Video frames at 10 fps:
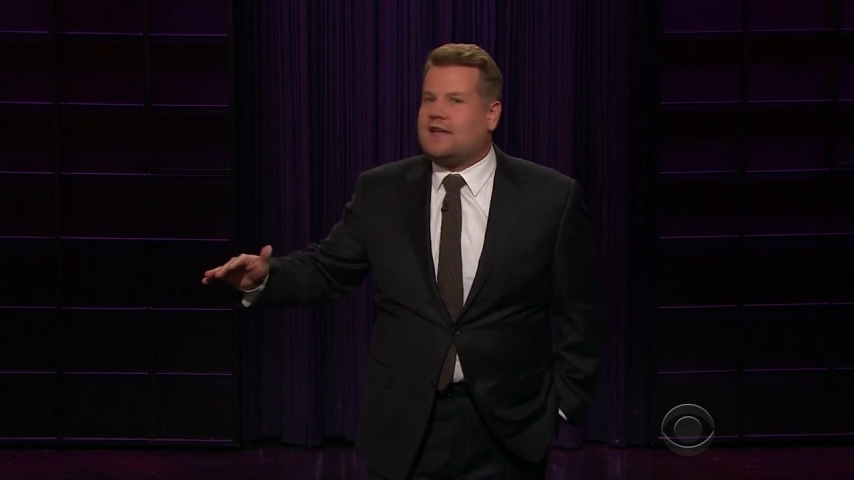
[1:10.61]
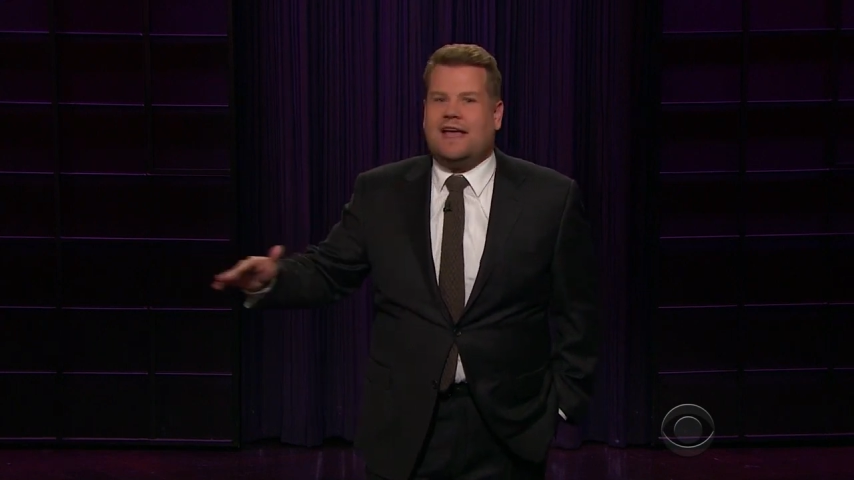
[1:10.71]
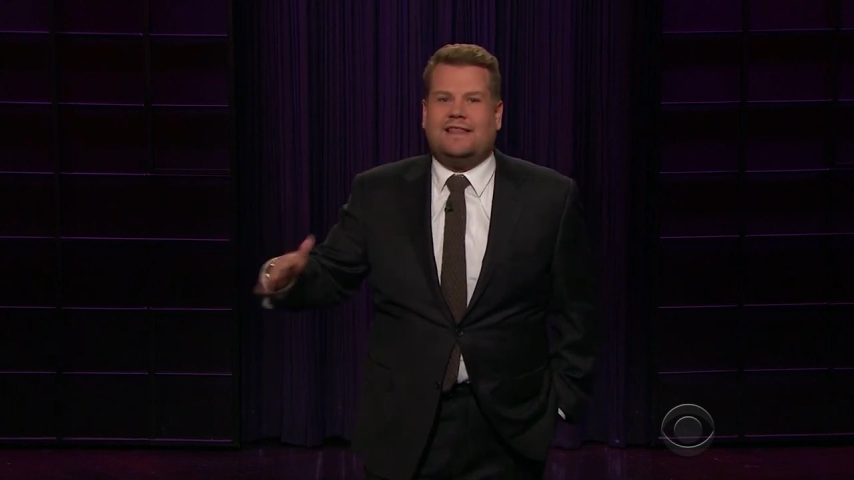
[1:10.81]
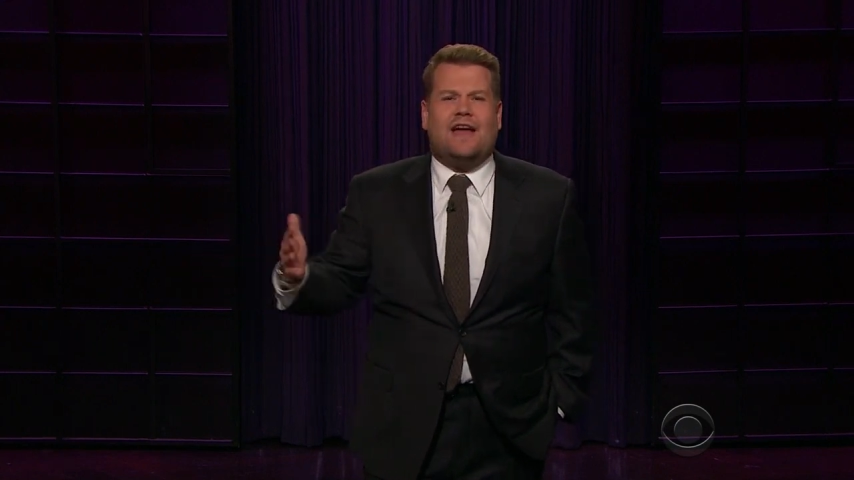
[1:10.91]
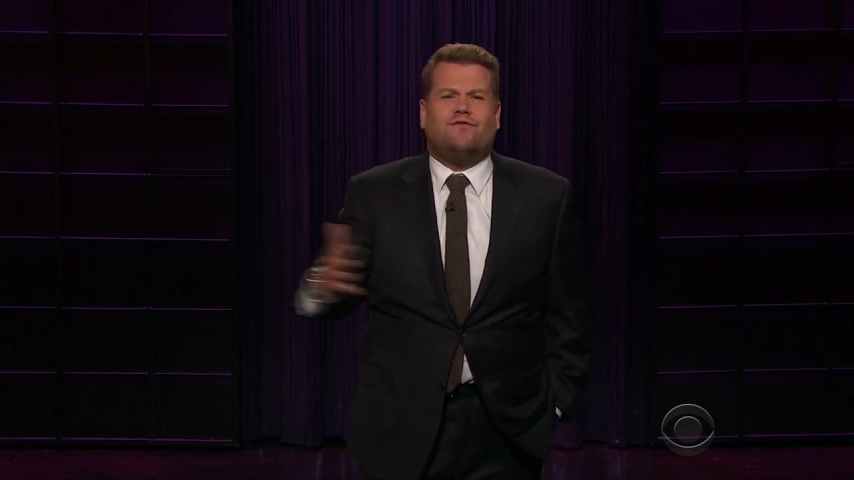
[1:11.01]

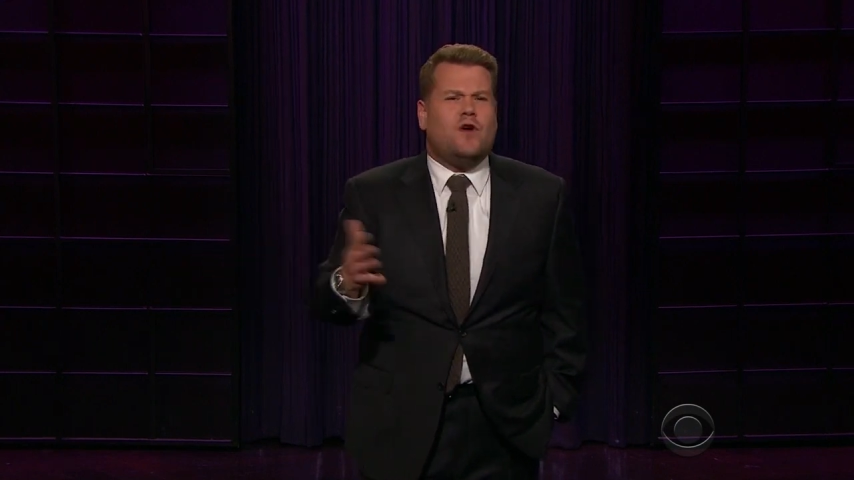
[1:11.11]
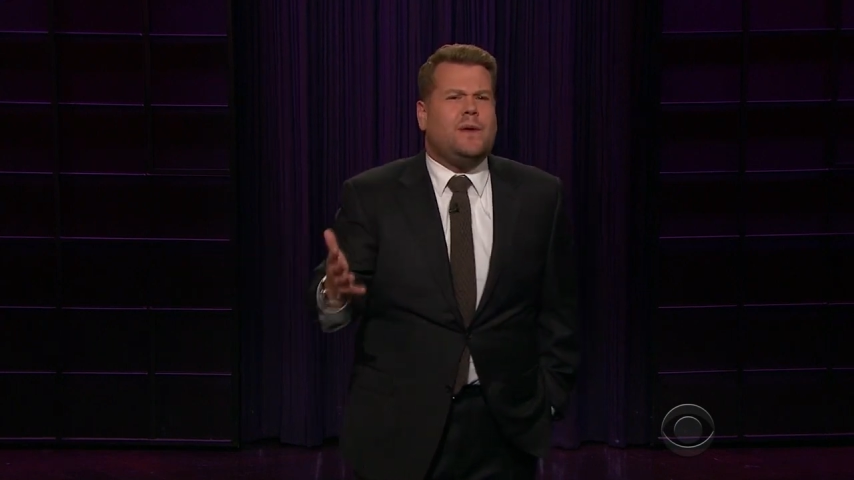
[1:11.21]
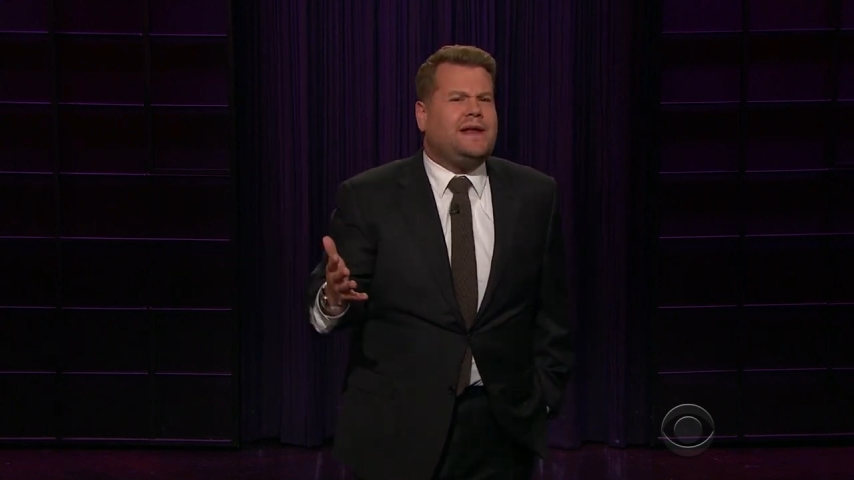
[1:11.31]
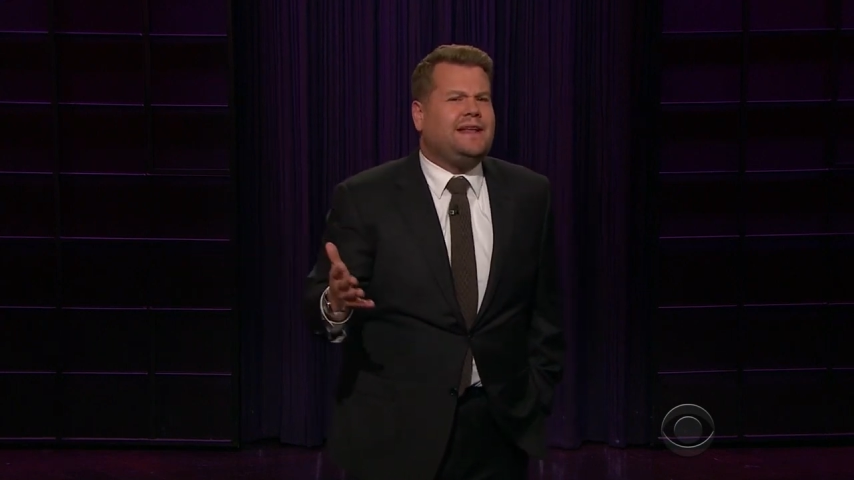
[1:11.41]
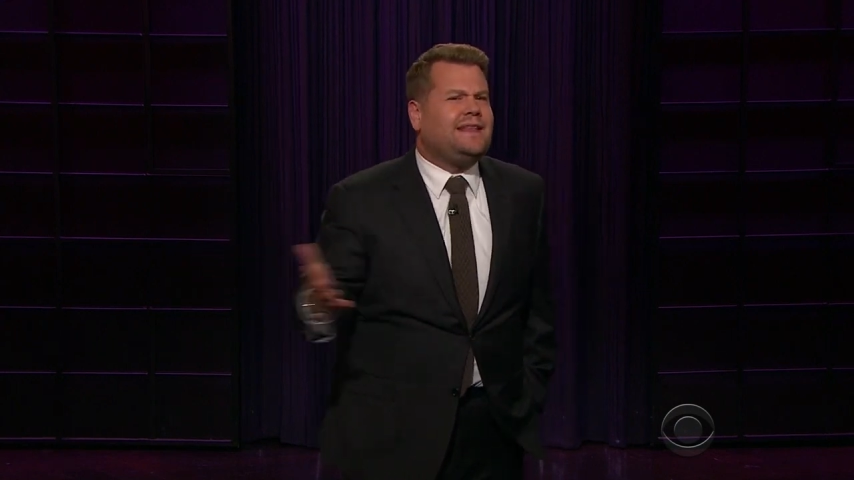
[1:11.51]
saying they're
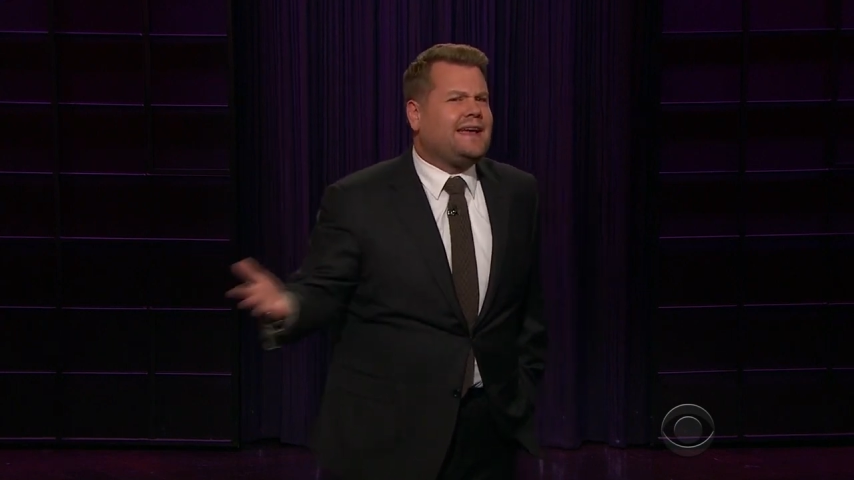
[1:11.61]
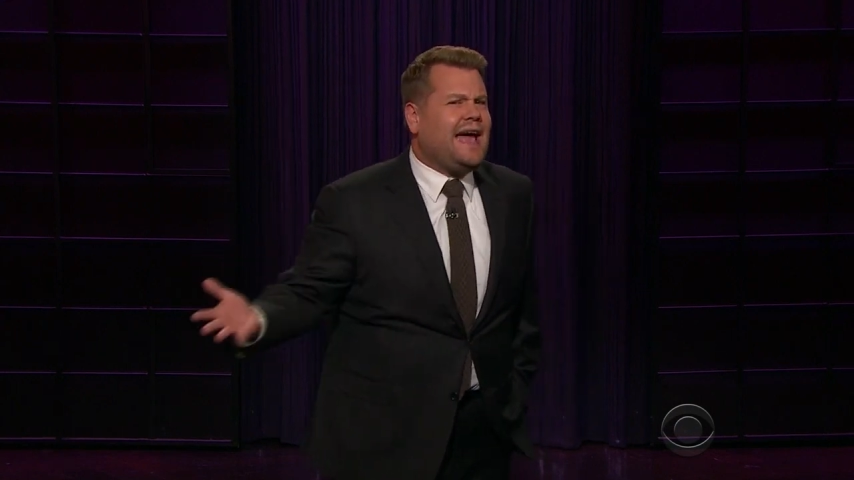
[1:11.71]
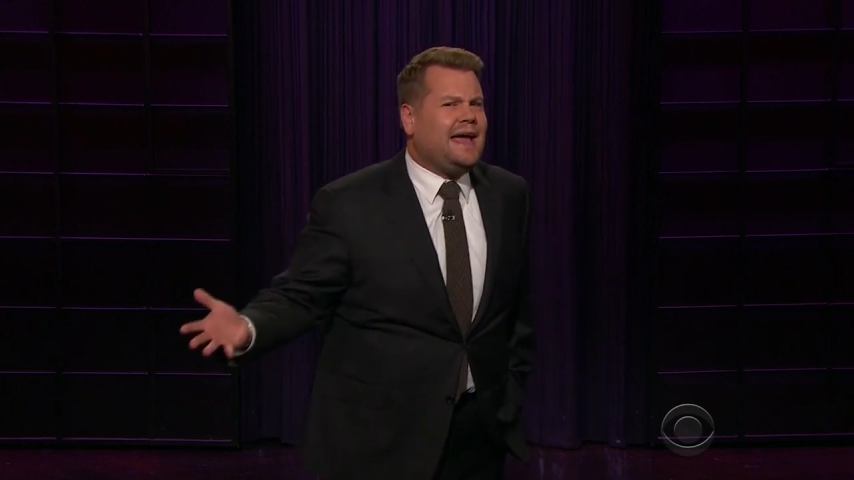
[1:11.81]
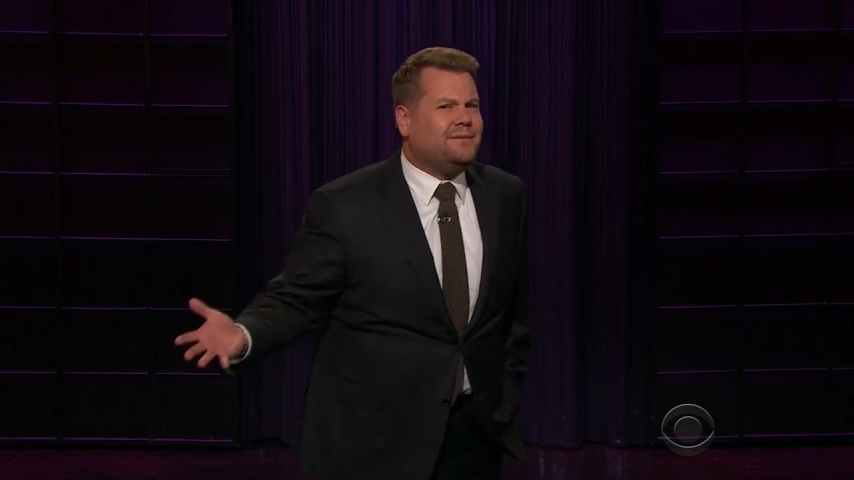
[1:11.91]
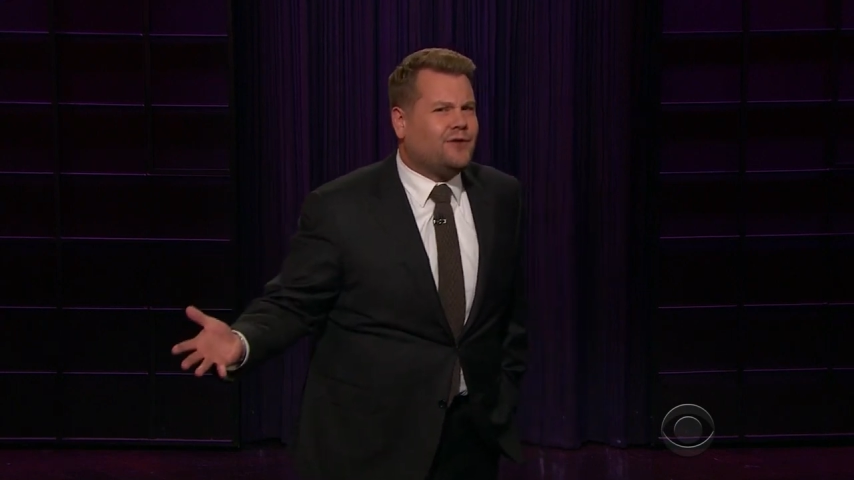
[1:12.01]
ruining the
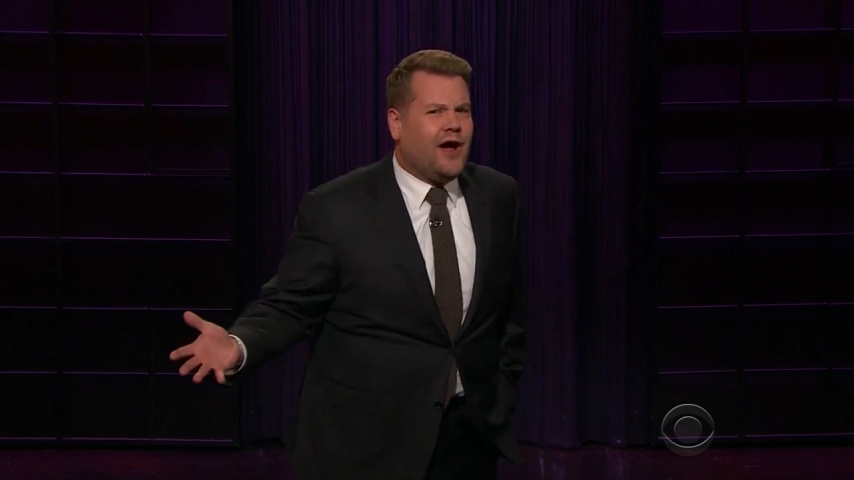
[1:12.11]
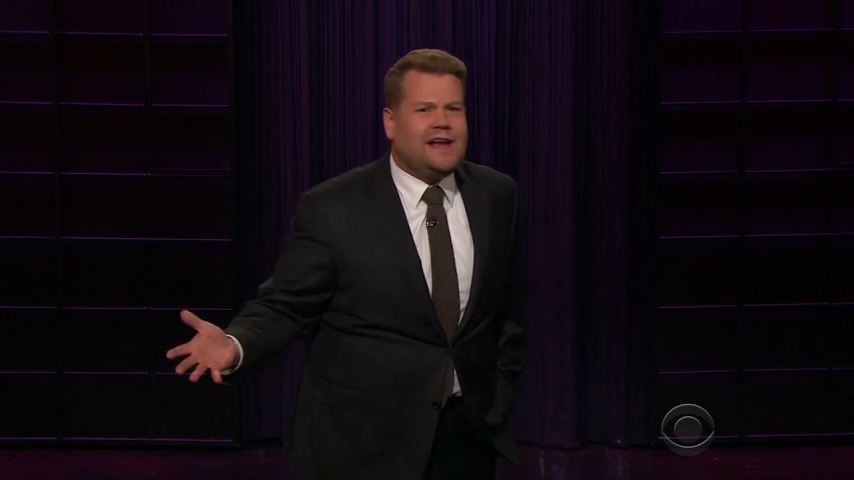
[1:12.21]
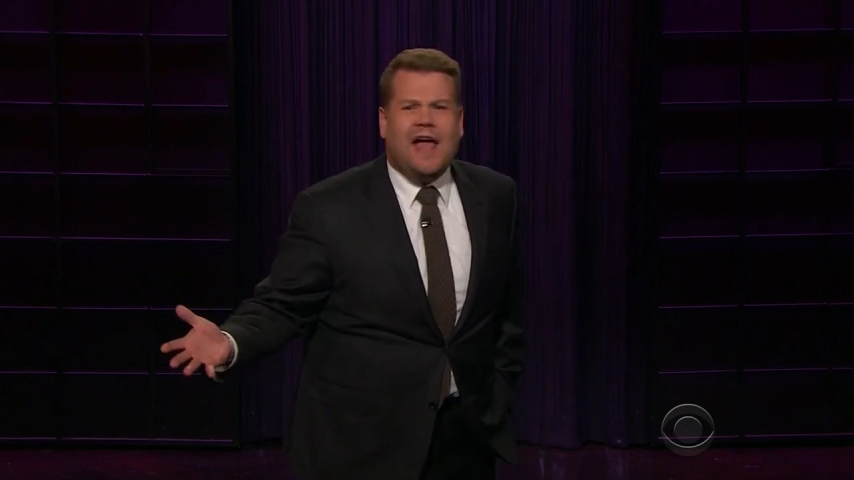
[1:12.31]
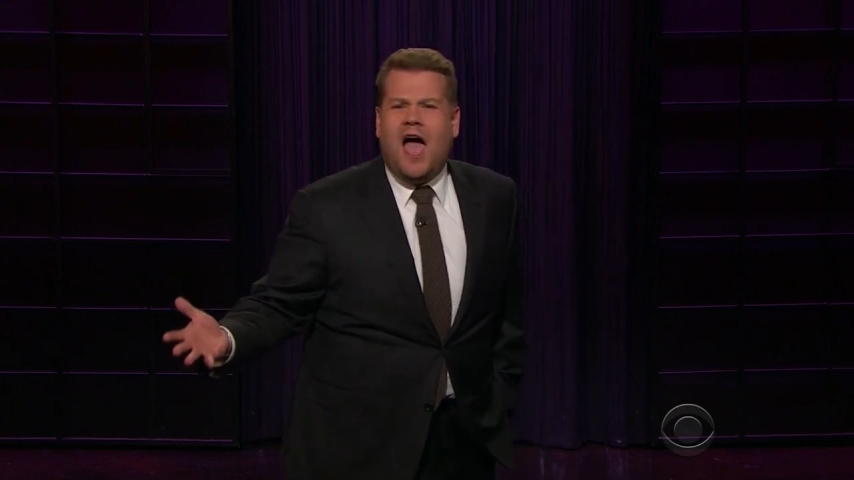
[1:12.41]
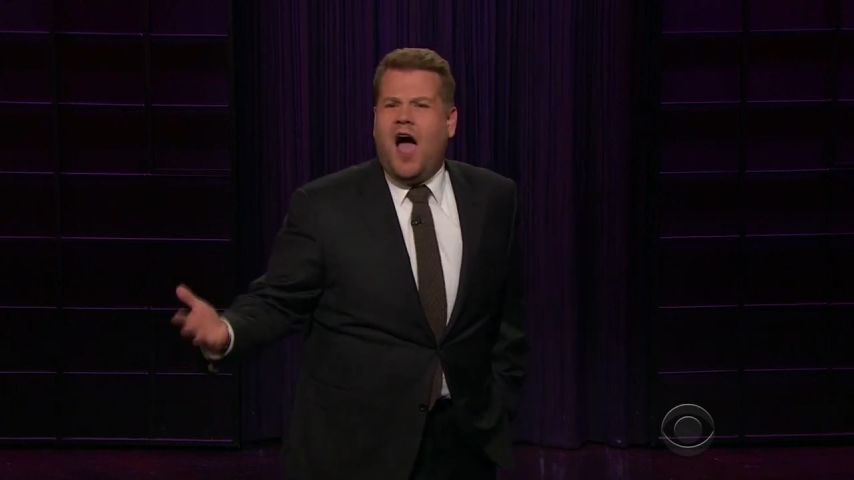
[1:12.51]
game, right?